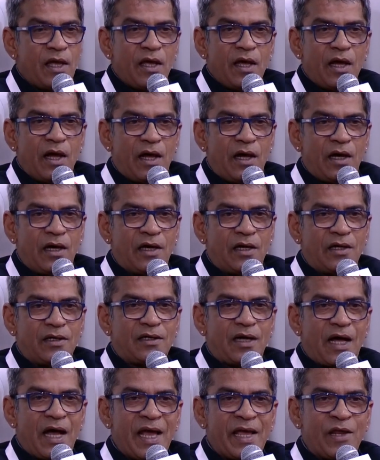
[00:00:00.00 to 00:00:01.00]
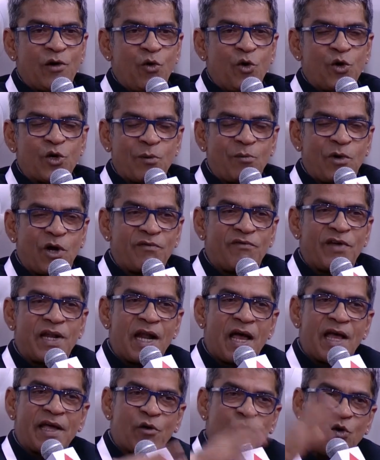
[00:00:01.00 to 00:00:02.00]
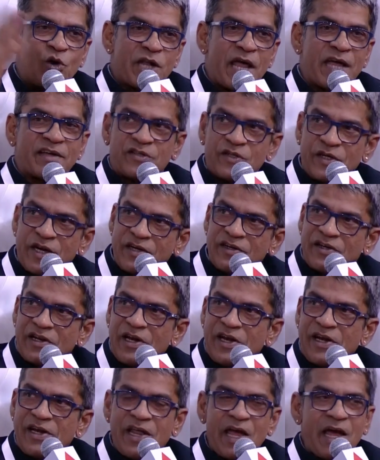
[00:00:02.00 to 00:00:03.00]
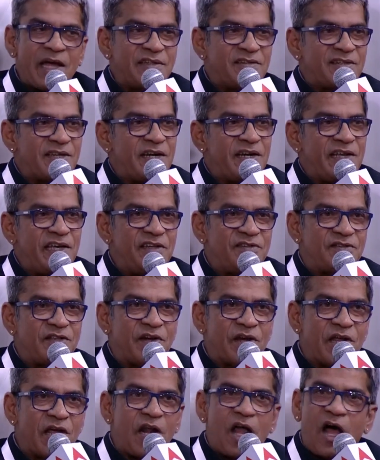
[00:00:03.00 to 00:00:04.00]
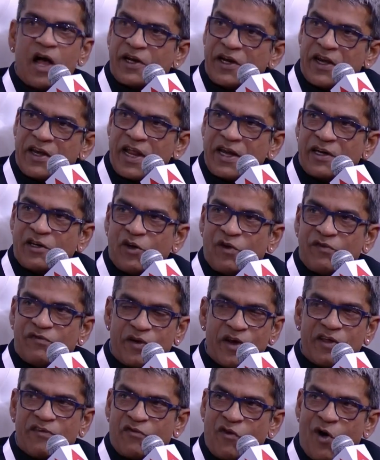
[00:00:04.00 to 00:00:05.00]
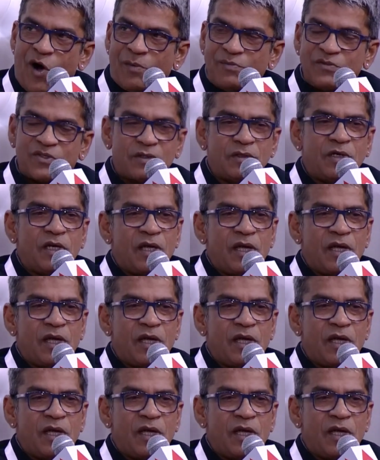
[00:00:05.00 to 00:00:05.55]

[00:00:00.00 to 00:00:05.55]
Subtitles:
I wrote about, when I wrote Accidental India, I had said he's the real architect of reforms.